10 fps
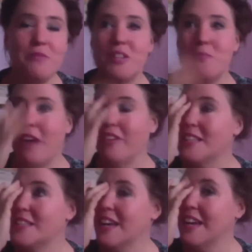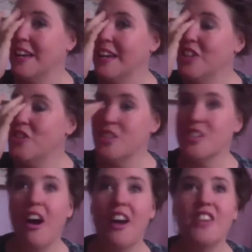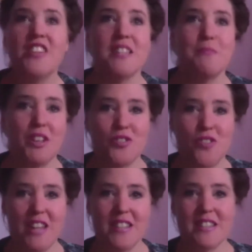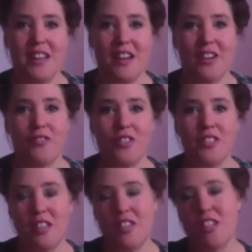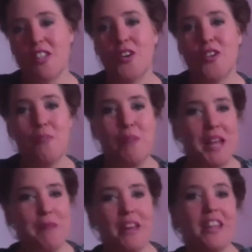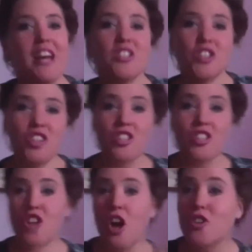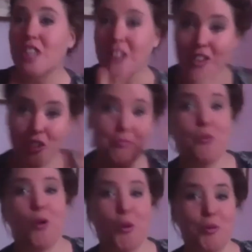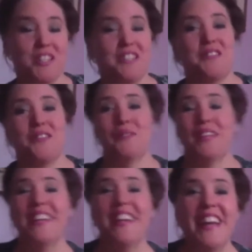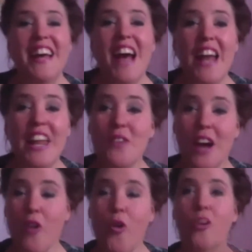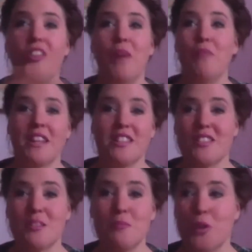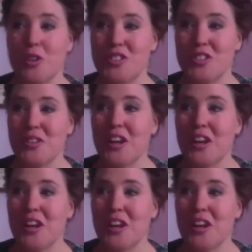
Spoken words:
marries a Jewish guy. She has a mixed race son-in-law and baby. And so she's totally like, couldn't be more opposite to her family. Anyway, all of that brings her at some point to